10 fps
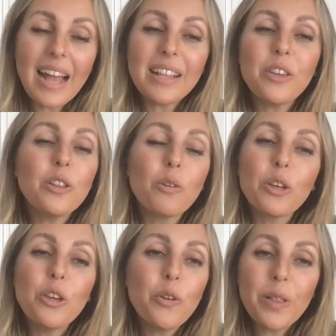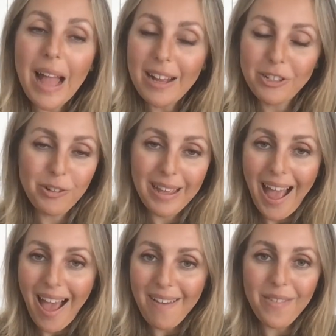And look, you naturally
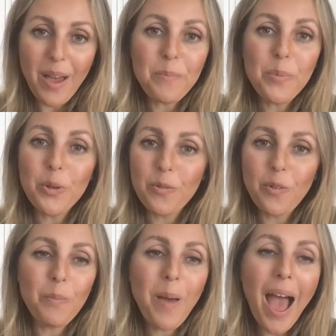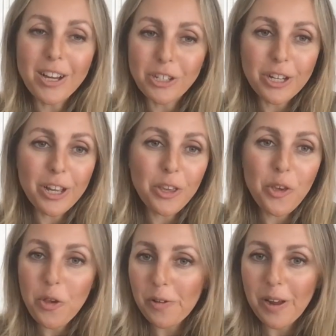have a beautiful passion and
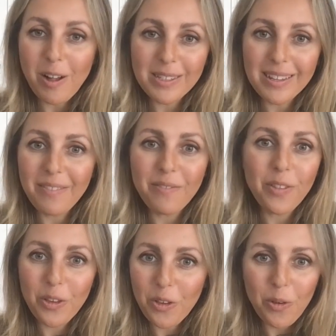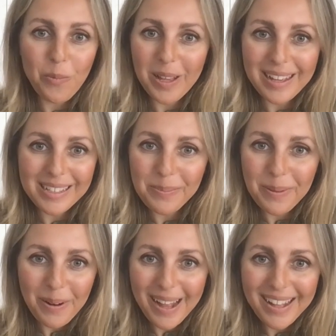curiosity for the human
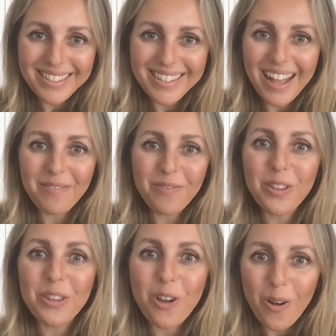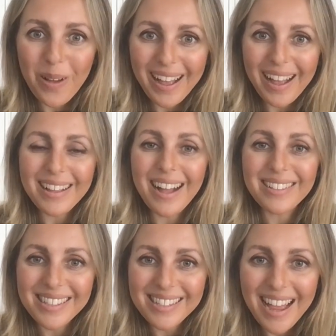experience and for knowing and
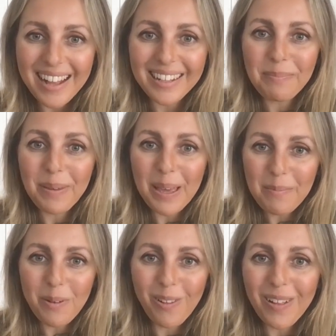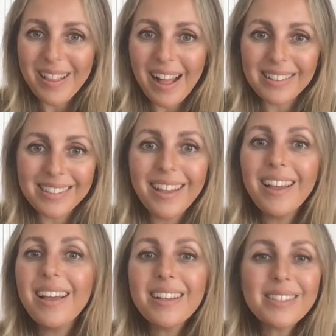understanding people. And that's
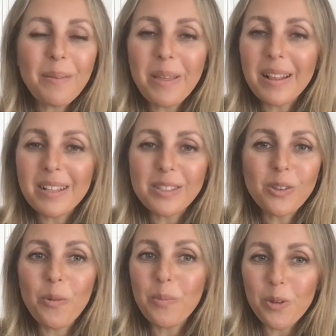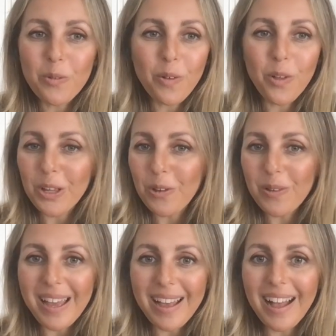something that's so beautiful and
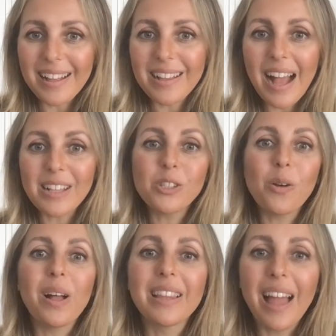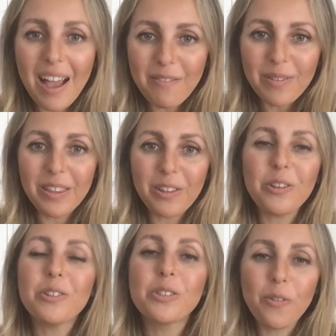unique and so alive within
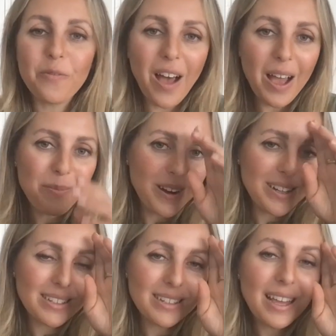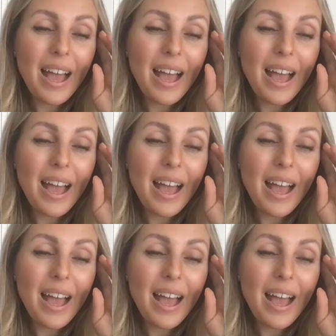you, so vibrant.